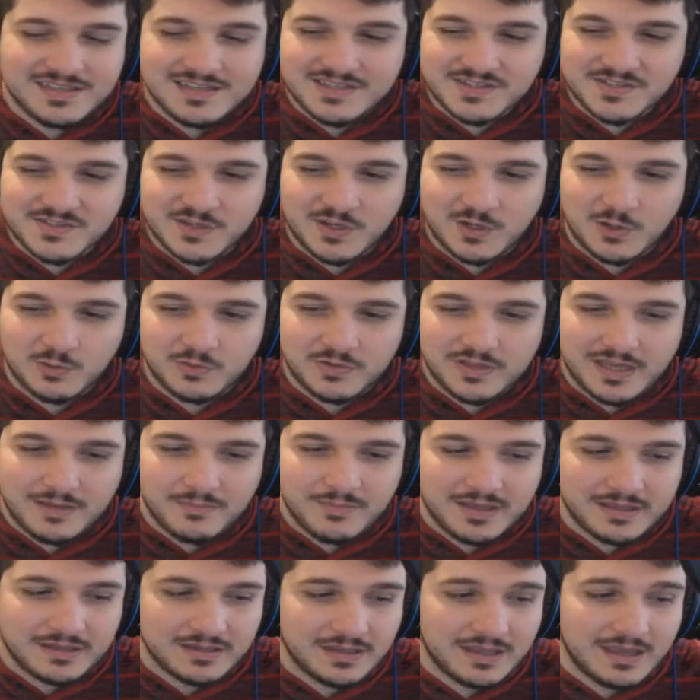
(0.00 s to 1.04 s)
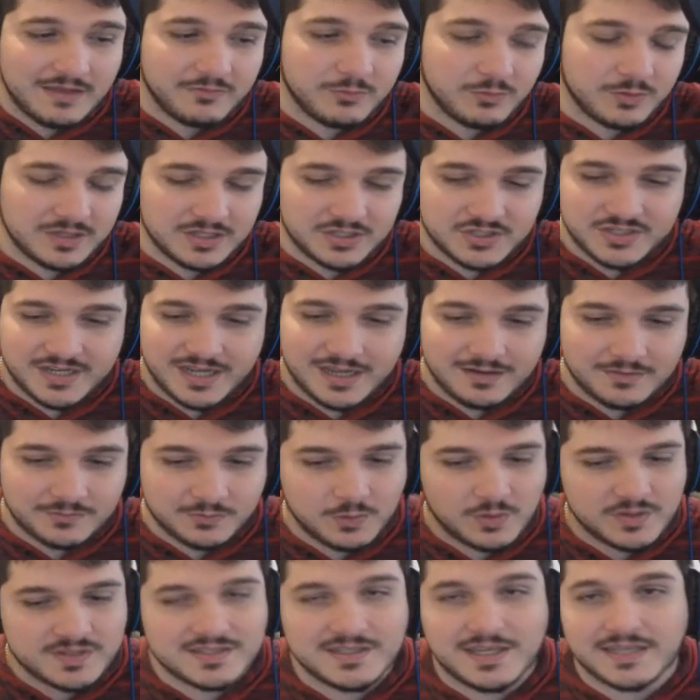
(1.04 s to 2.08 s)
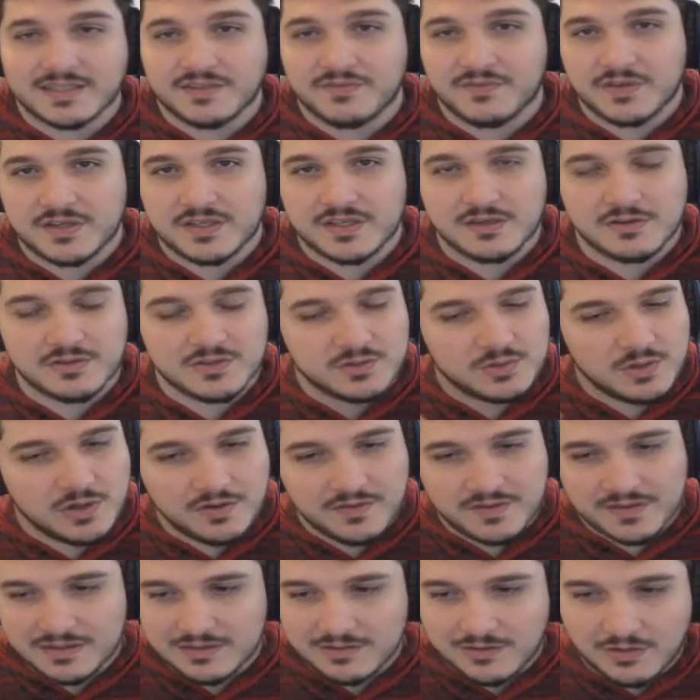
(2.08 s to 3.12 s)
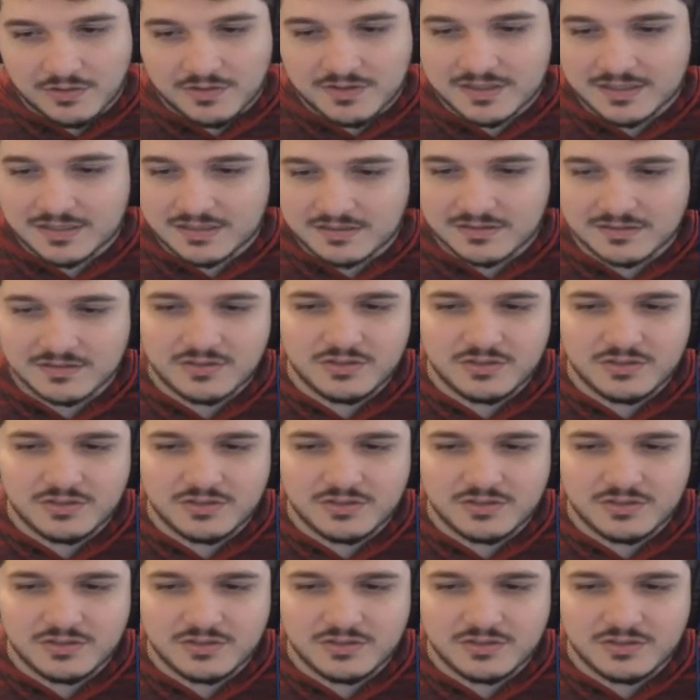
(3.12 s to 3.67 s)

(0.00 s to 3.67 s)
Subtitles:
So yeah, man. Everyone in the chat, of course, like the video. Do all the.